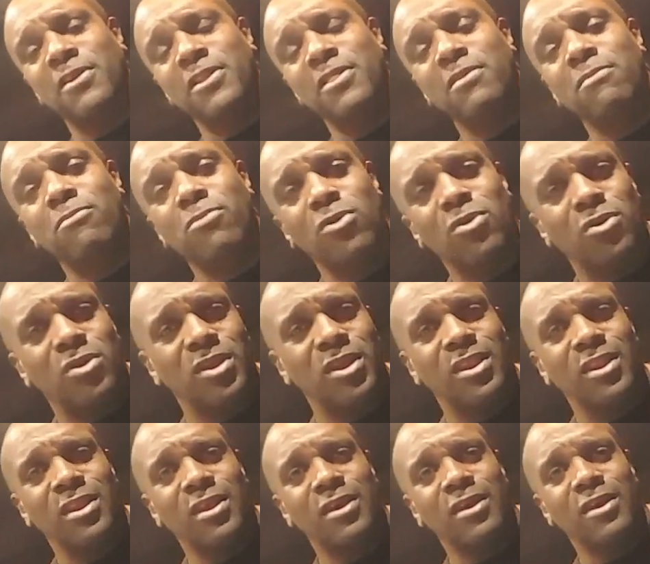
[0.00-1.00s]
thing in the
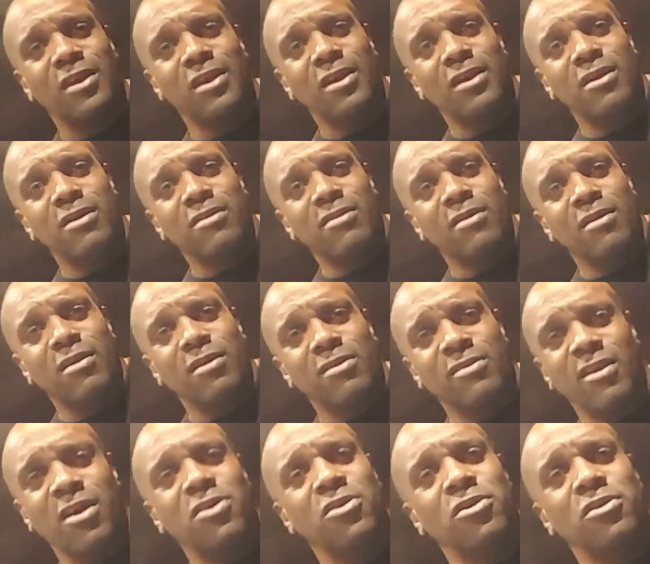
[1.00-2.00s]
morning?
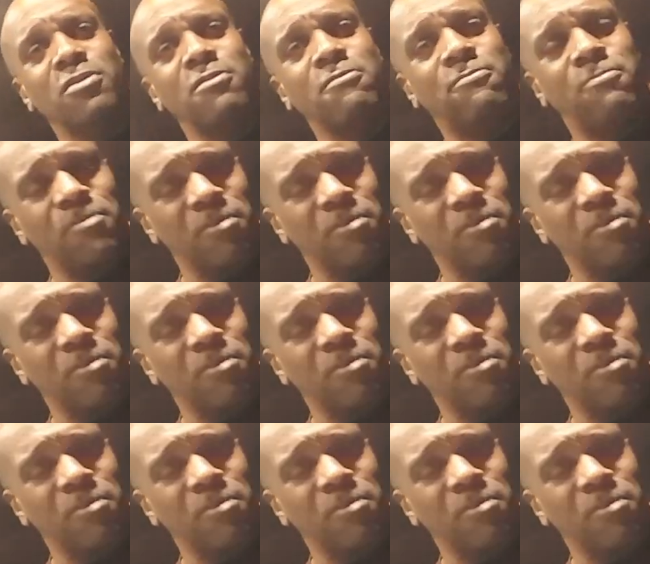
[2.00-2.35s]
Because I heard the